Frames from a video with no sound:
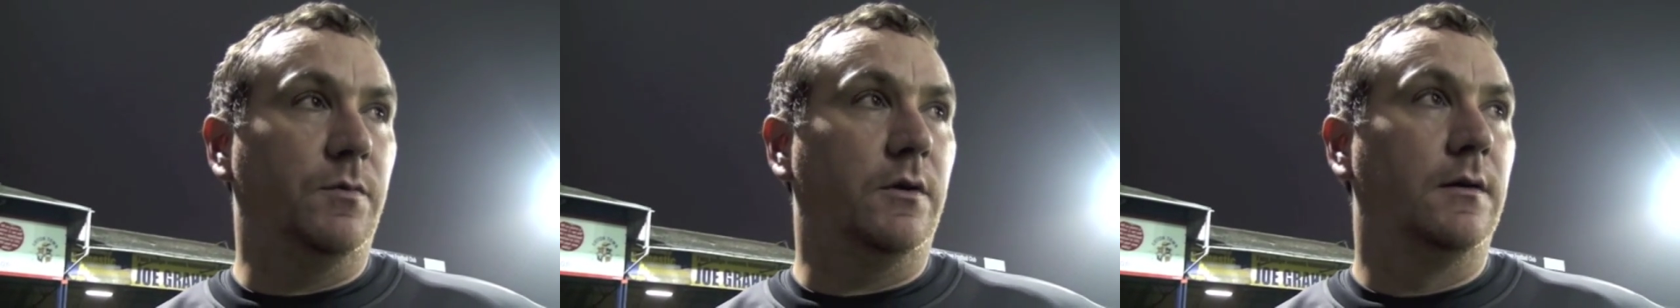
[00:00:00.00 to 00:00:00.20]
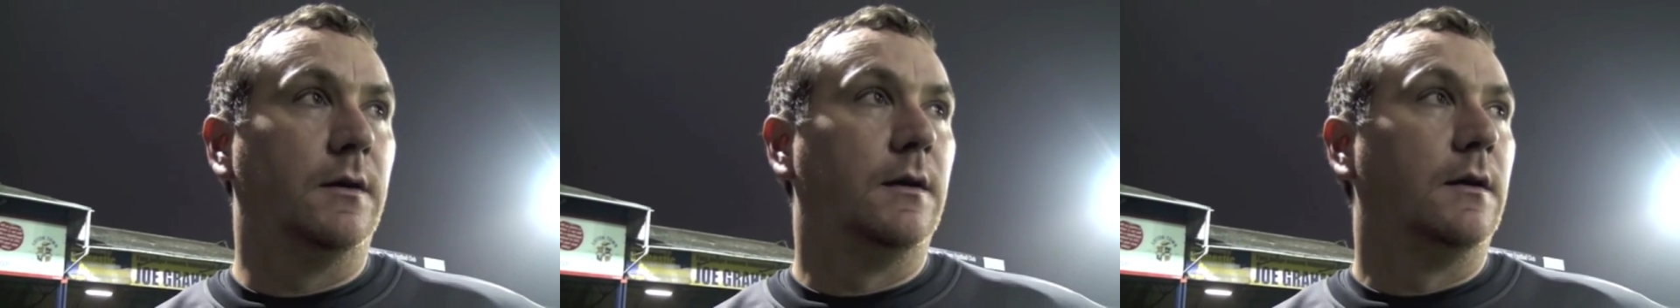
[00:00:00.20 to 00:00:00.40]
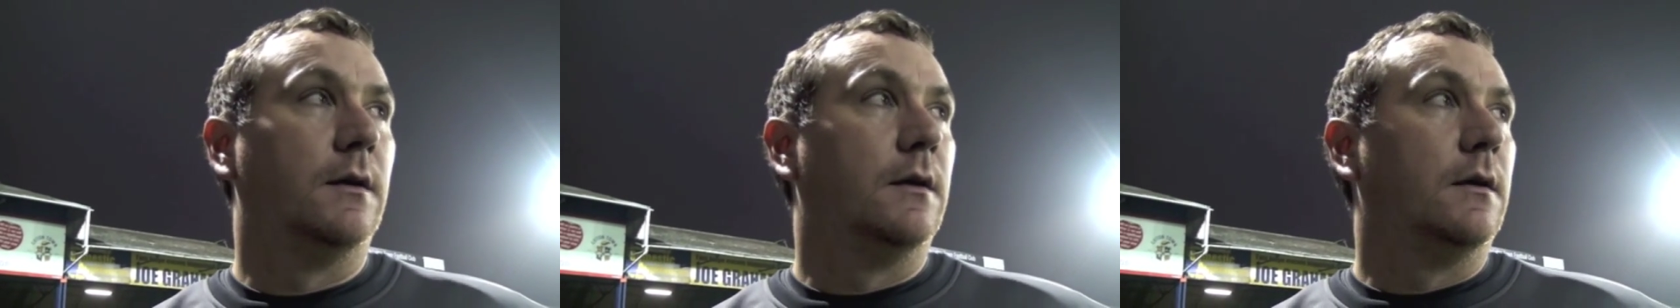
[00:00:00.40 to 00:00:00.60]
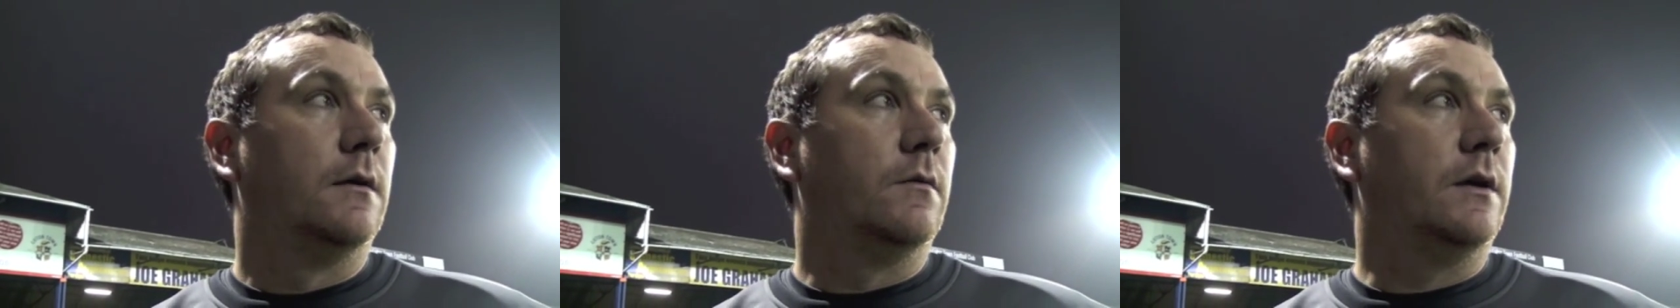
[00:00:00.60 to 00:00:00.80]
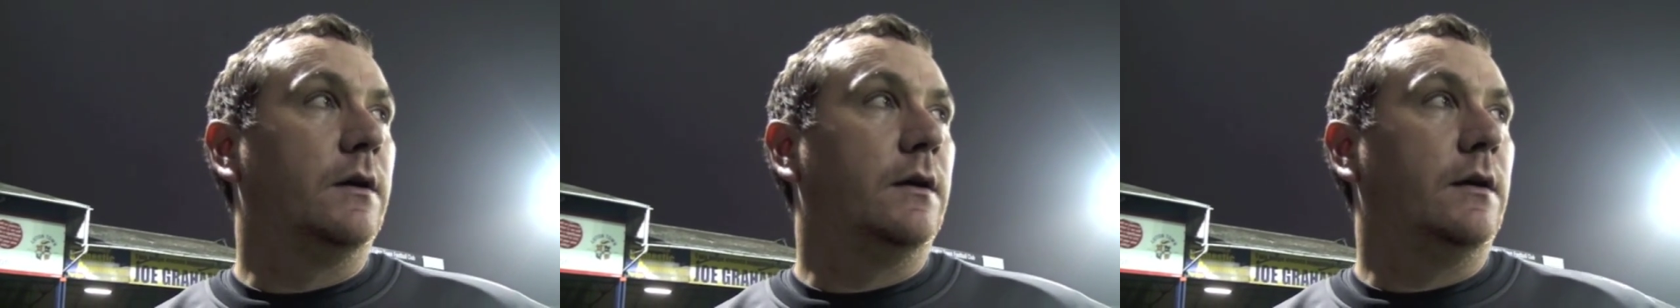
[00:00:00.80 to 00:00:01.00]

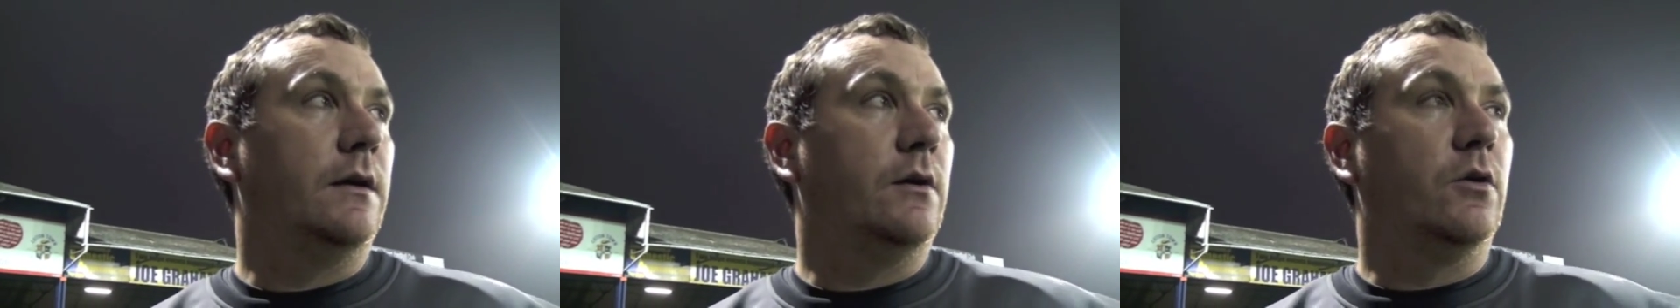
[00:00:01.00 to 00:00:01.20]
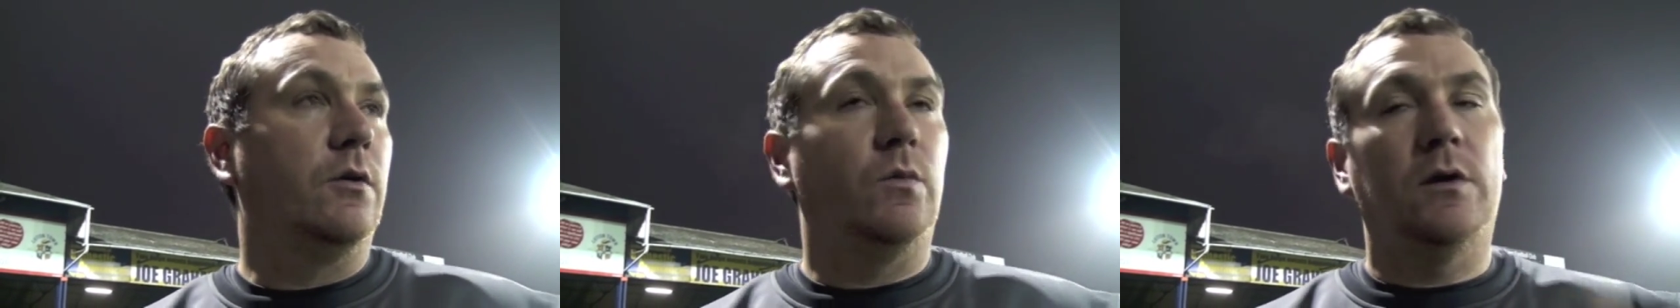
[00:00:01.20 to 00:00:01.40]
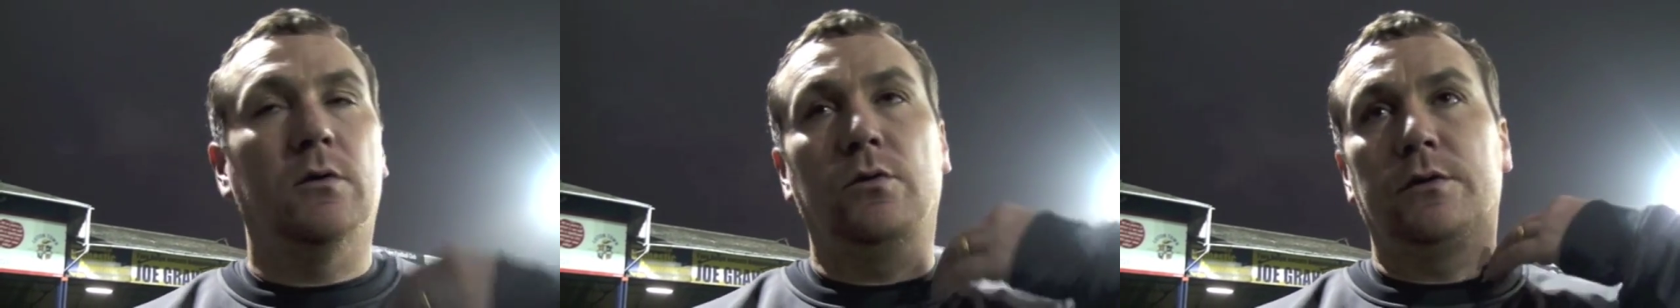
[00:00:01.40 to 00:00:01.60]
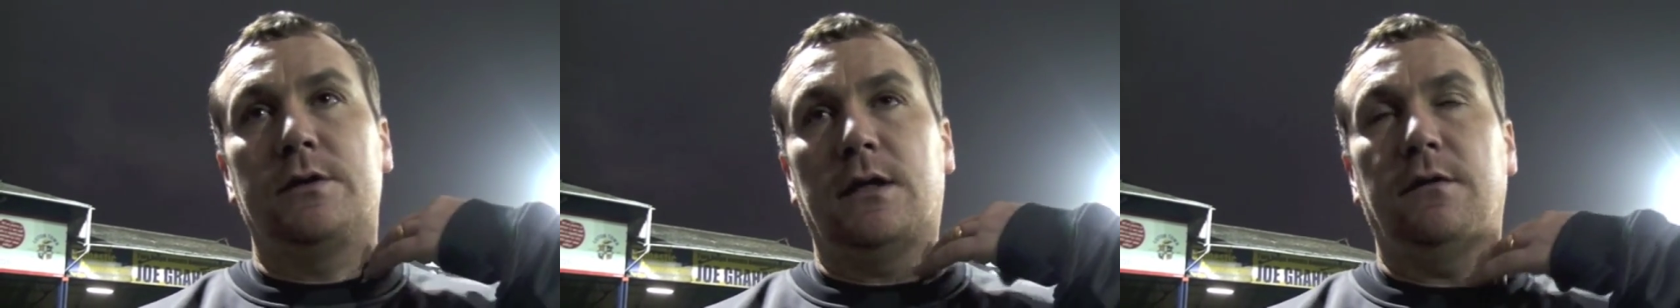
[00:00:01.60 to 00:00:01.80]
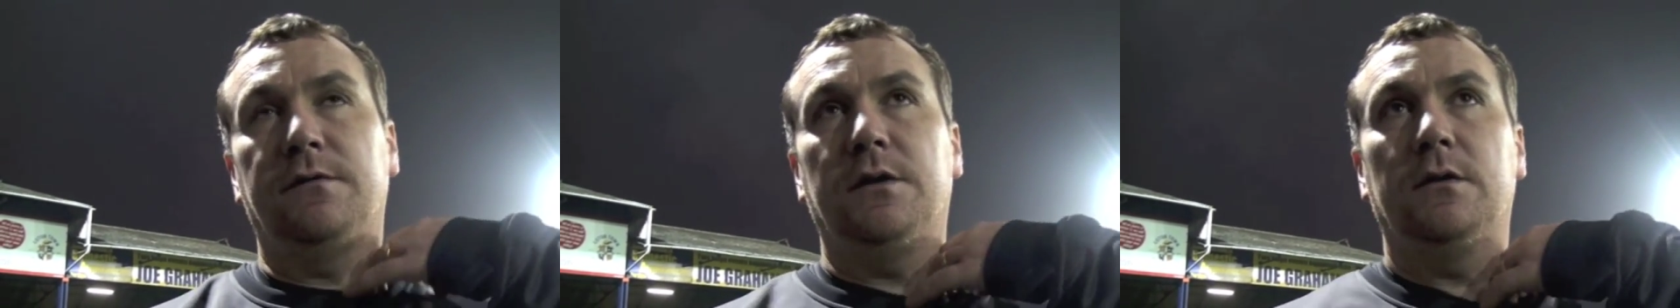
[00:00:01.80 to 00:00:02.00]
But he'll get well
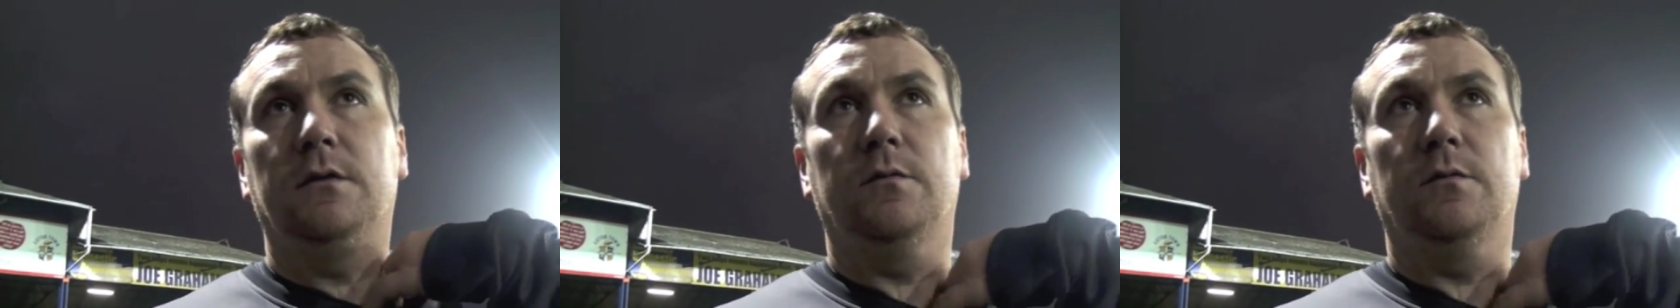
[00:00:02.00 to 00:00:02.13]
looked after,